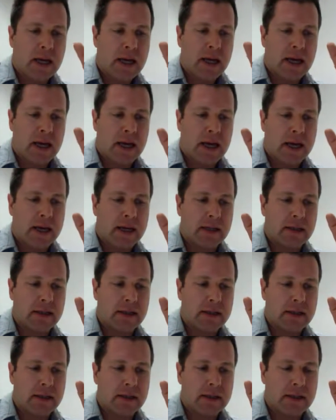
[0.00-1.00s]

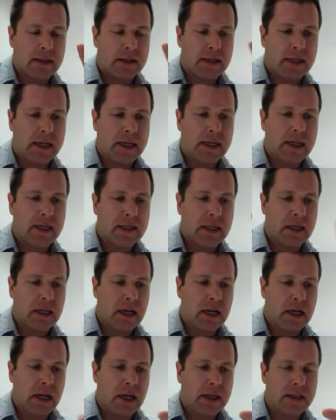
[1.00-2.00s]
and seeds and
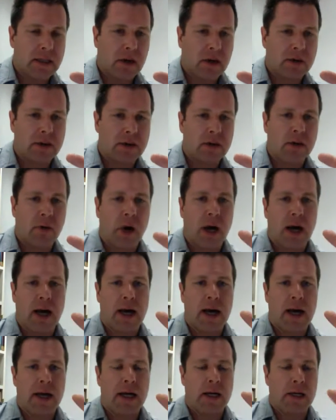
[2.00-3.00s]
nuts are too
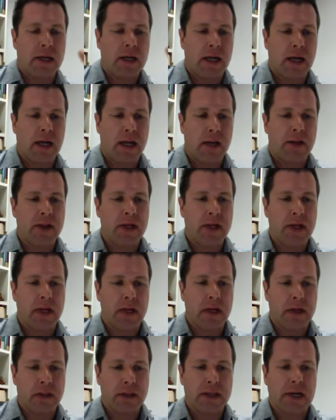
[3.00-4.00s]
high in healthy
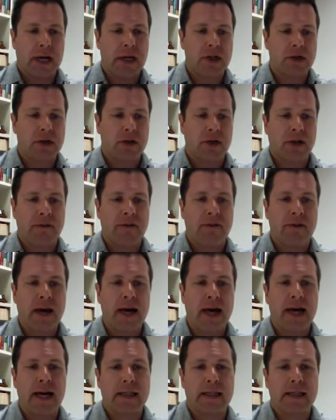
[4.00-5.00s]
unsaturated
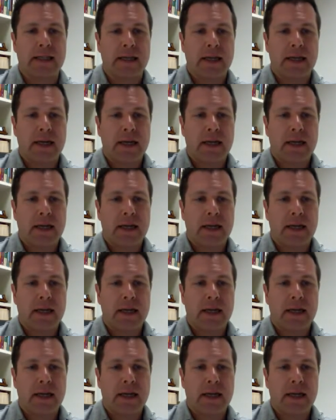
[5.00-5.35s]
fats